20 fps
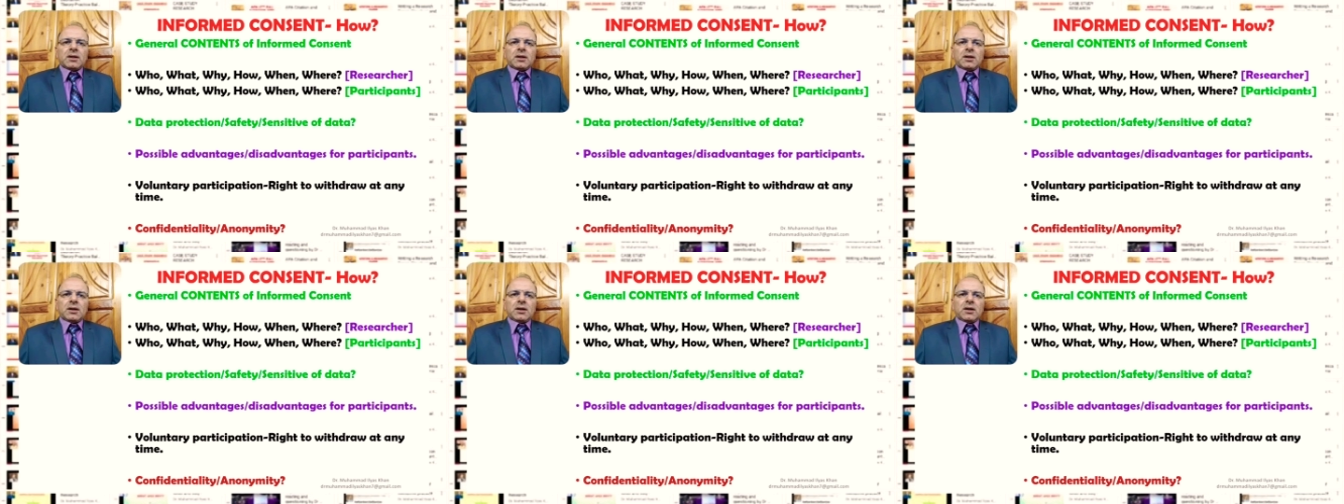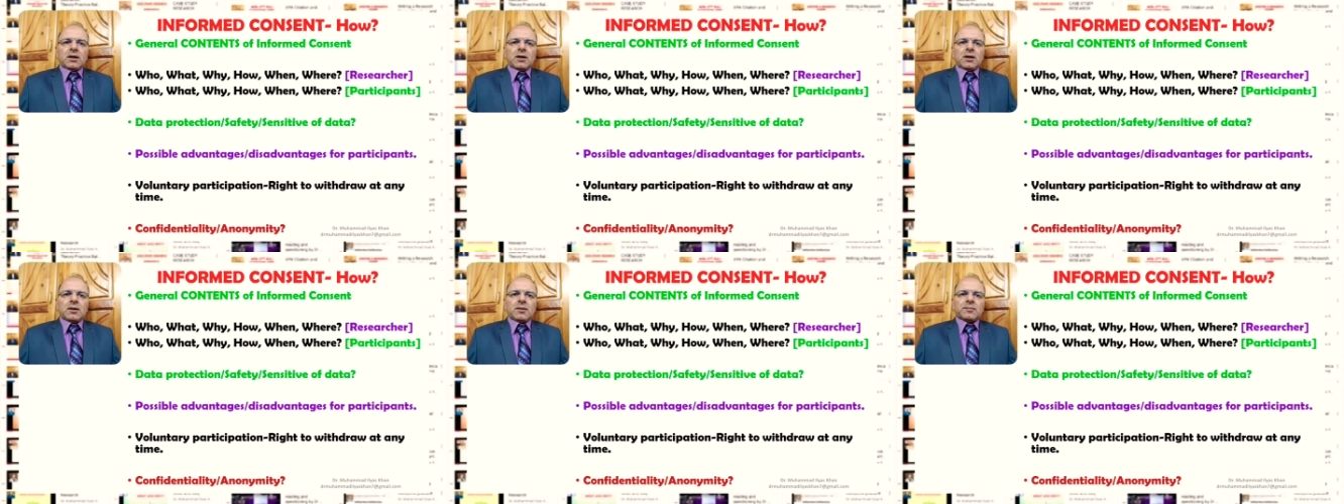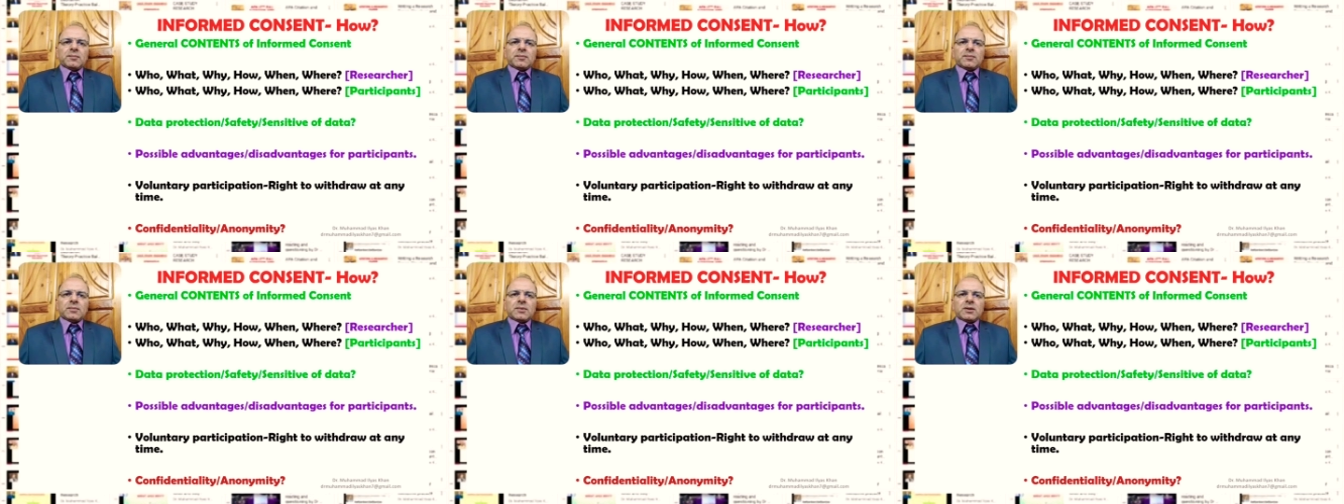
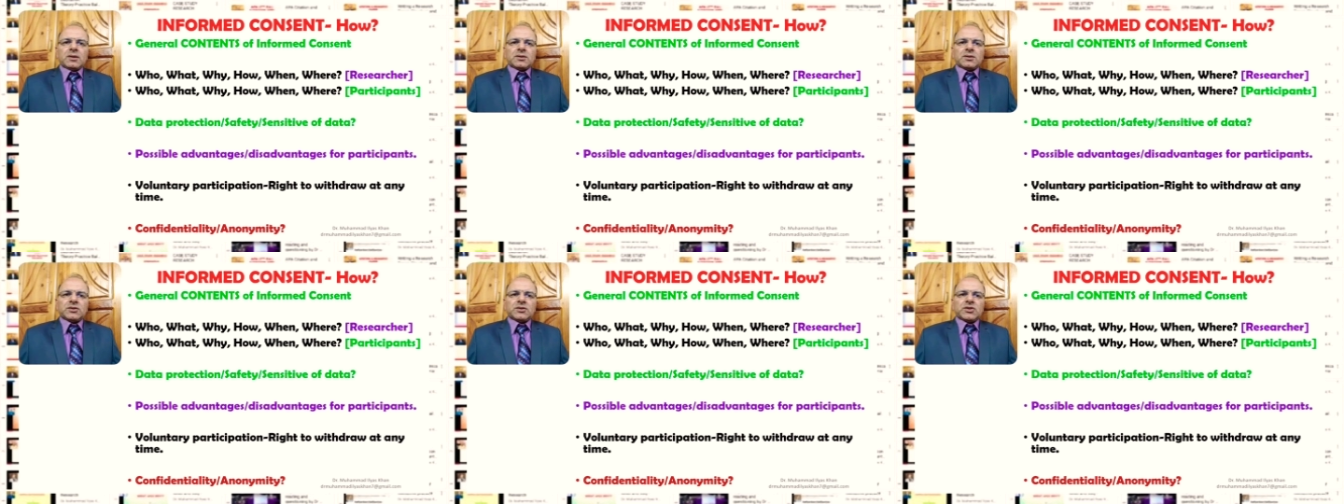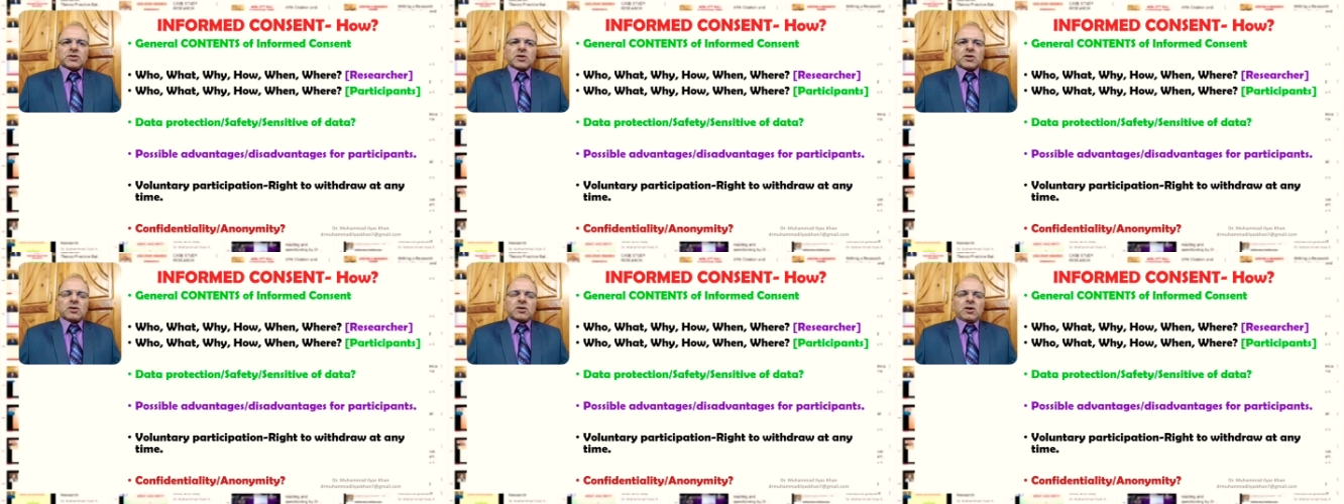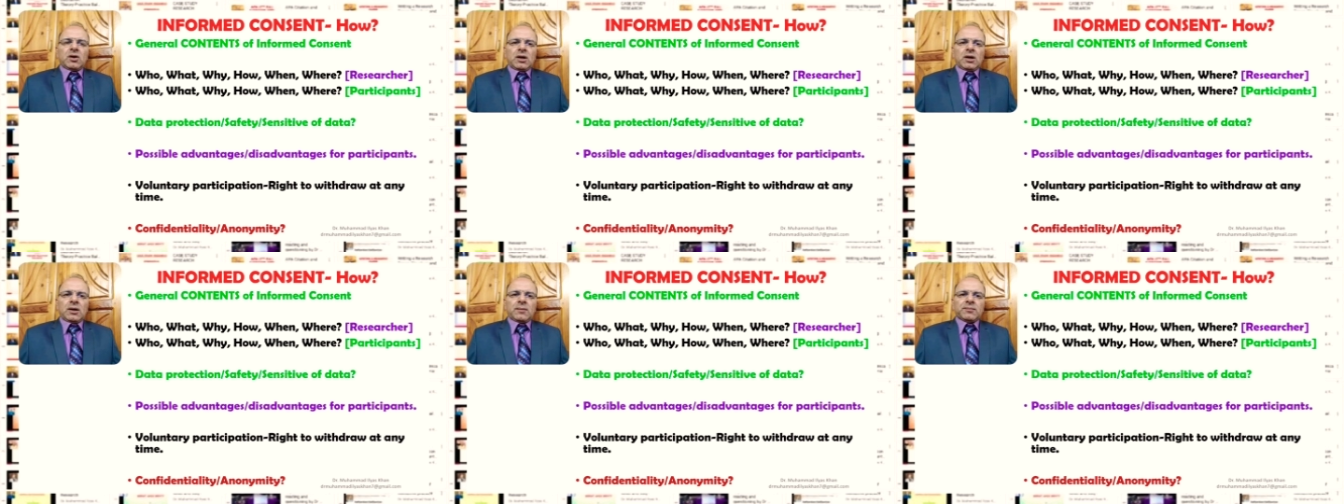um, gen
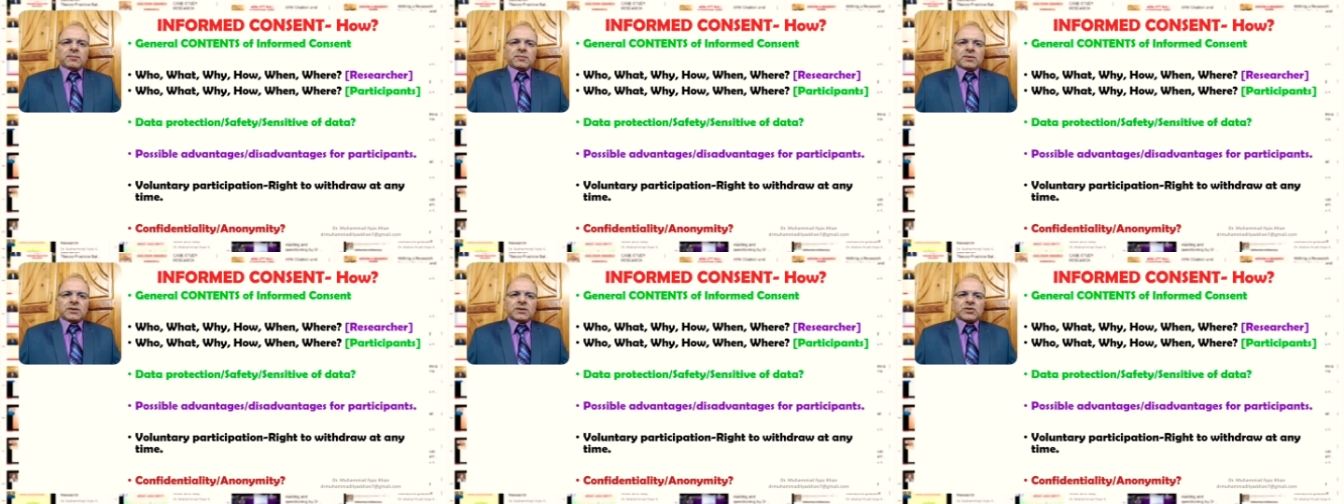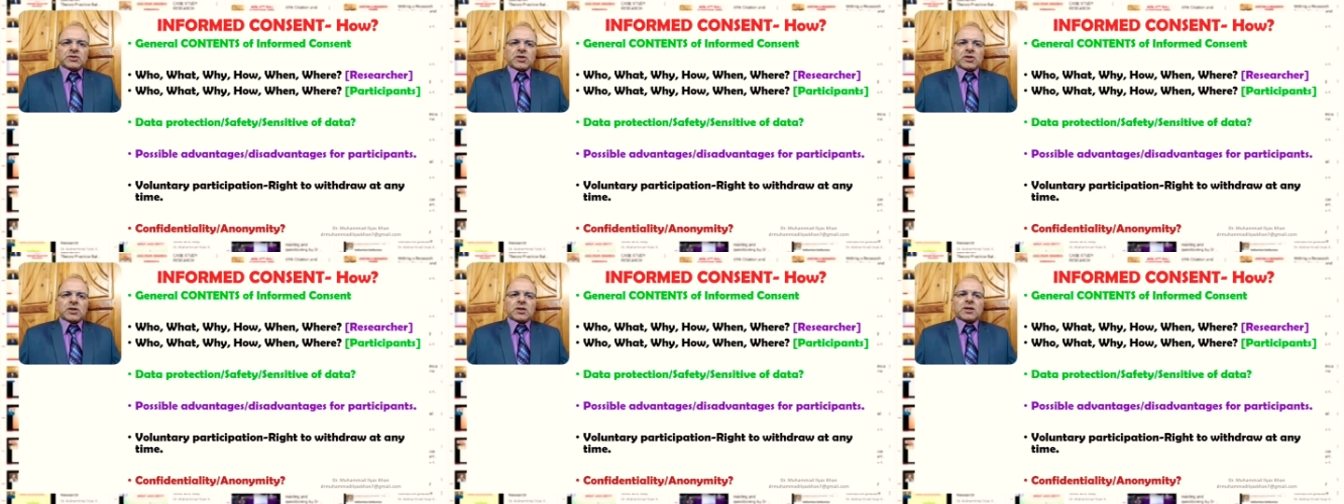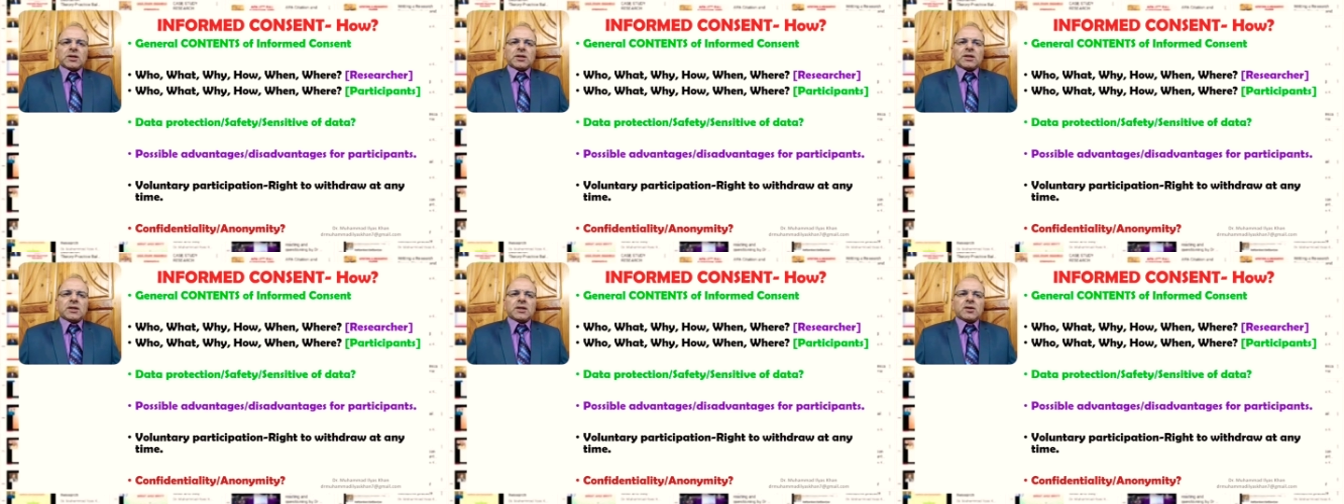um,
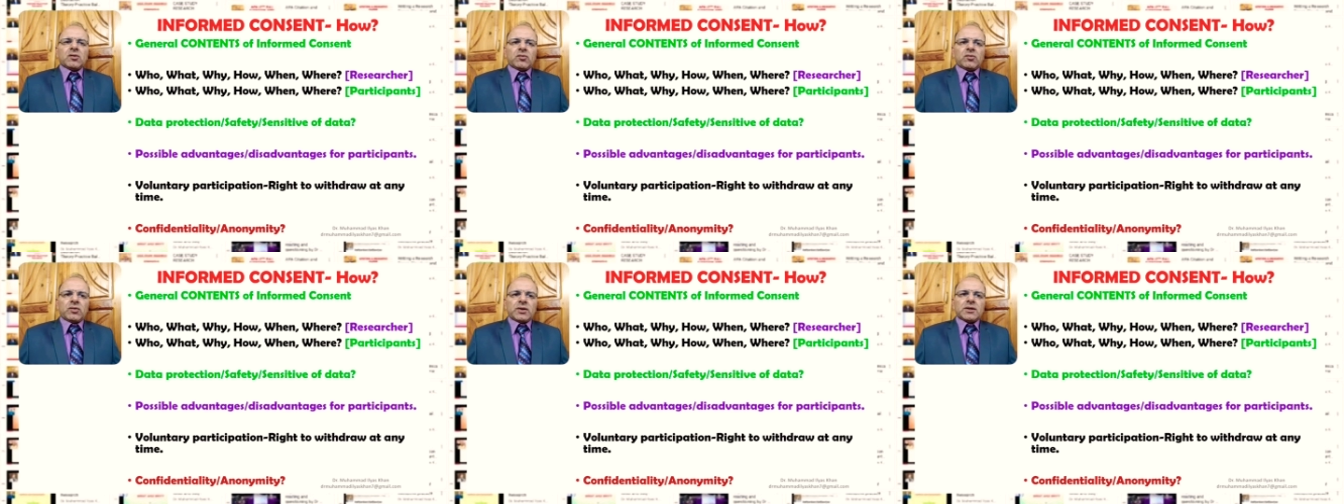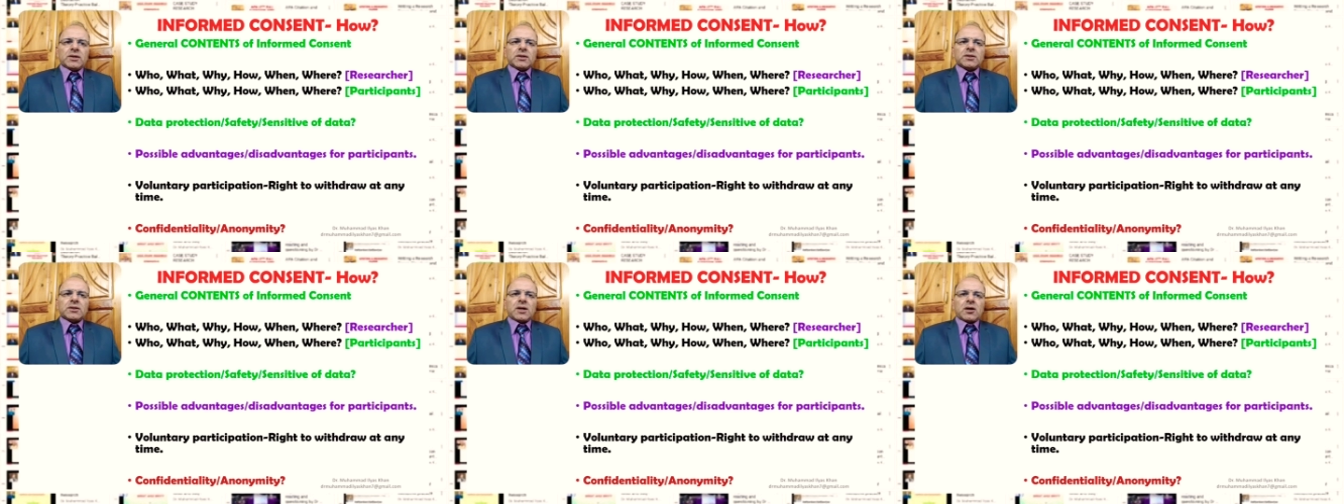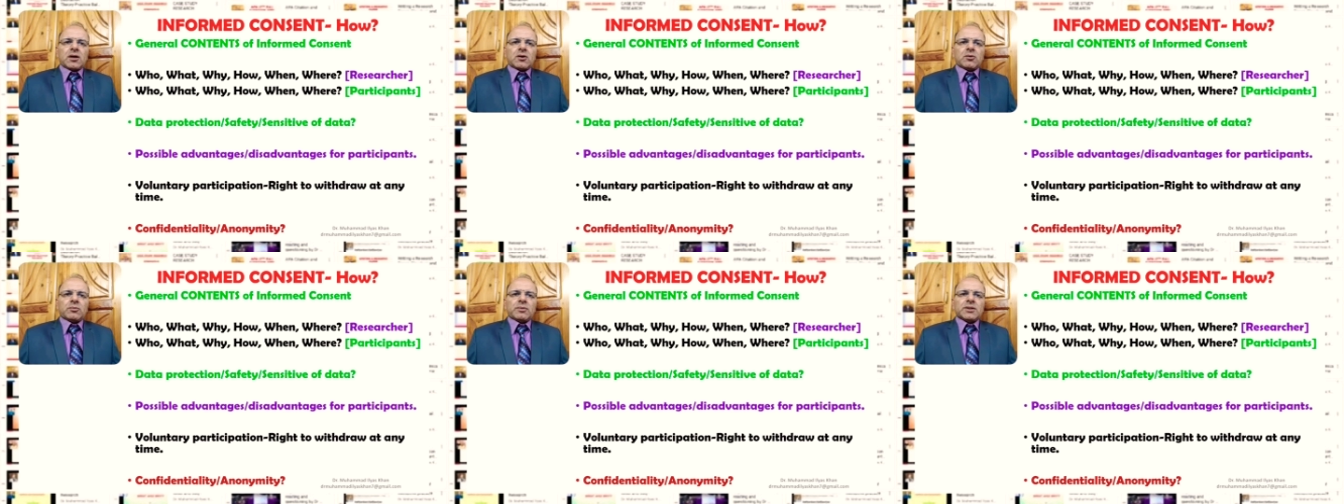generally written
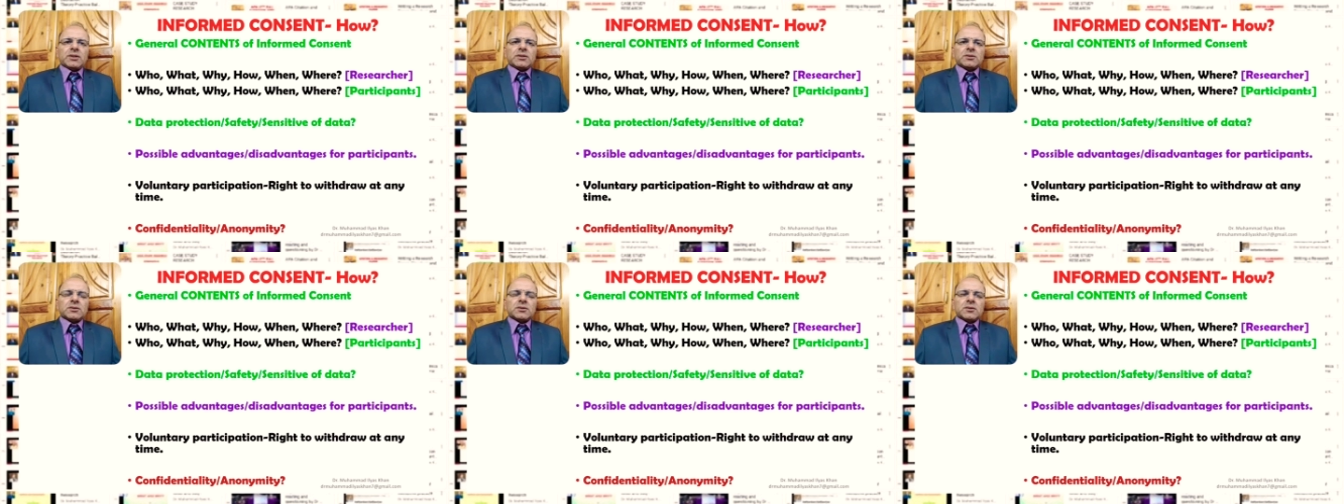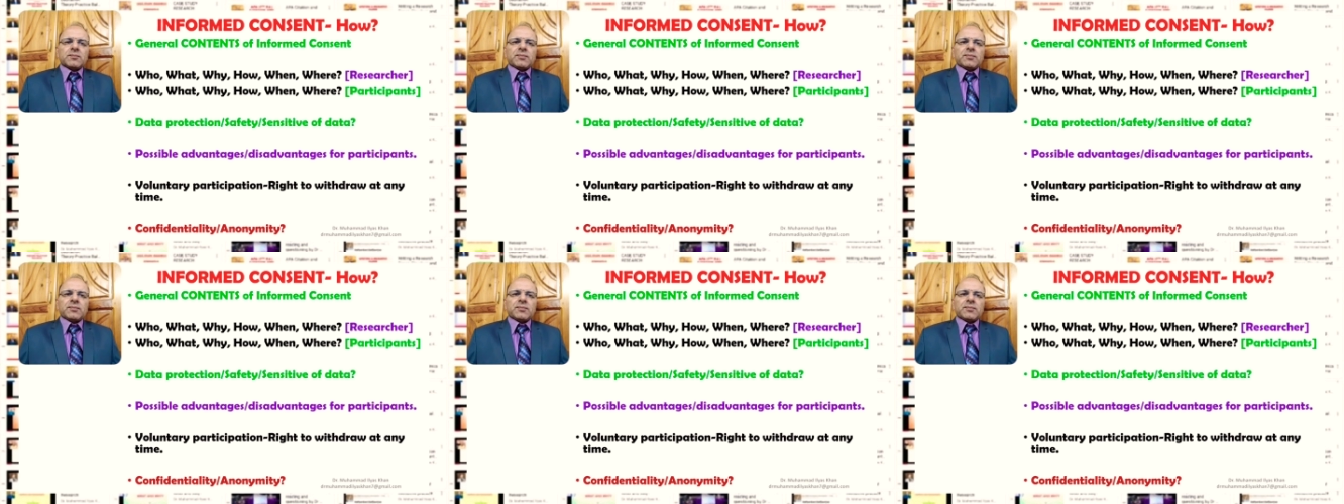document,